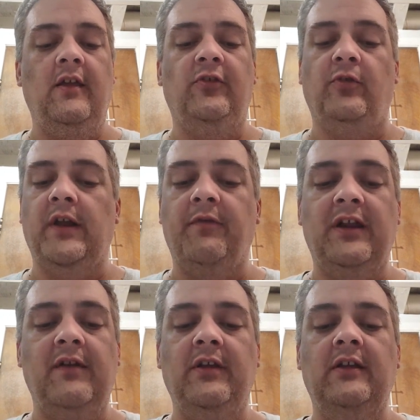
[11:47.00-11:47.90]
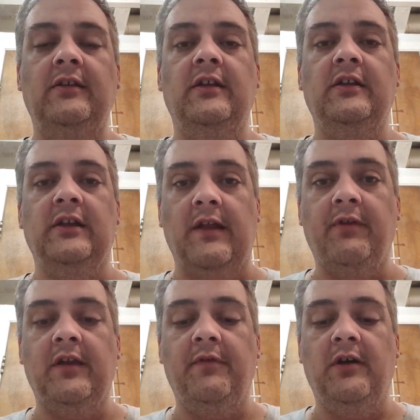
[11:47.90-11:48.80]
So never give in, never
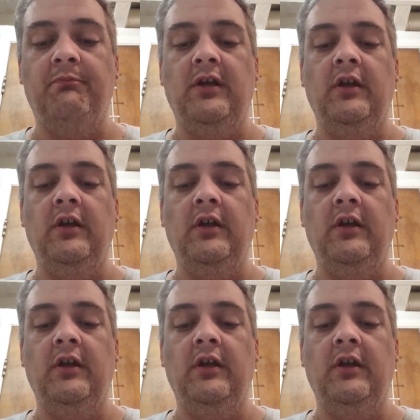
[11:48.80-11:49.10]
give up.